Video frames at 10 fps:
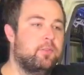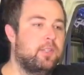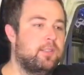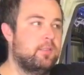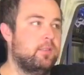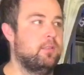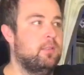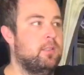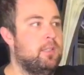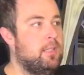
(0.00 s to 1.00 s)
reason
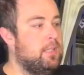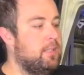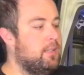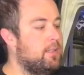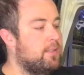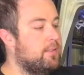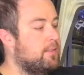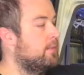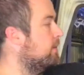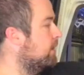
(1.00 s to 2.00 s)

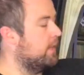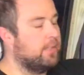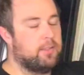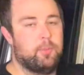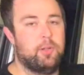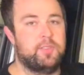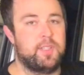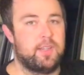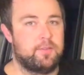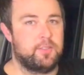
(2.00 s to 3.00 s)
is getting the most
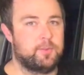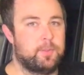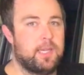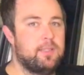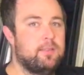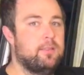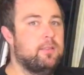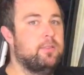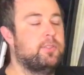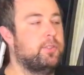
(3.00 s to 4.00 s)
out of your space.
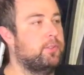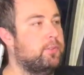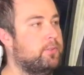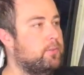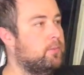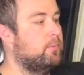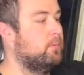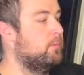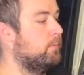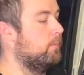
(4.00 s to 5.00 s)
So
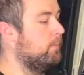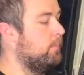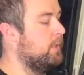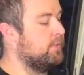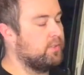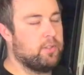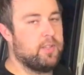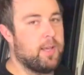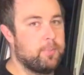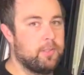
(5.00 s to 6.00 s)
it's not
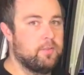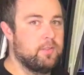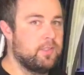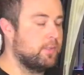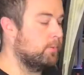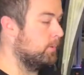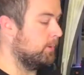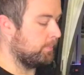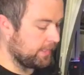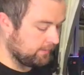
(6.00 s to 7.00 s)
that big of a deal,
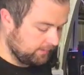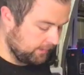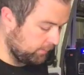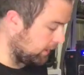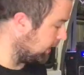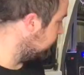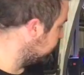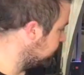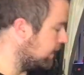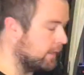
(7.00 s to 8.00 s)
but basically while
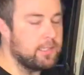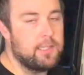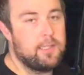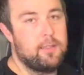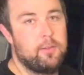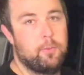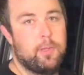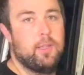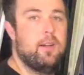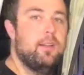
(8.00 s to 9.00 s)
it's down here, we
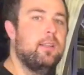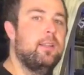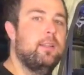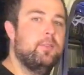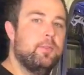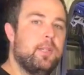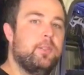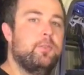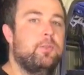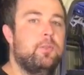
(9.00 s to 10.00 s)
can't get into our
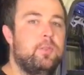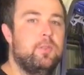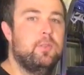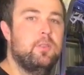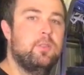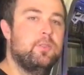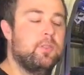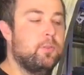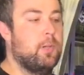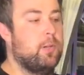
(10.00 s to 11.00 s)
drawers. So
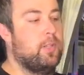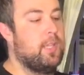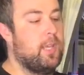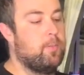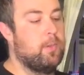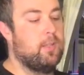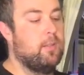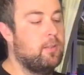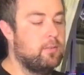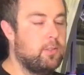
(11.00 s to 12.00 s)
while you're camping,
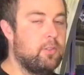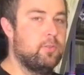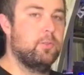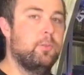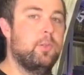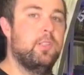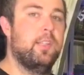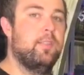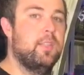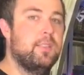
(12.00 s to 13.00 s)
you sort of want to
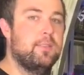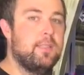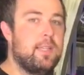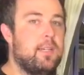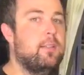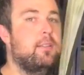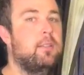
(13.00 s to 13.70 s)
leave this down,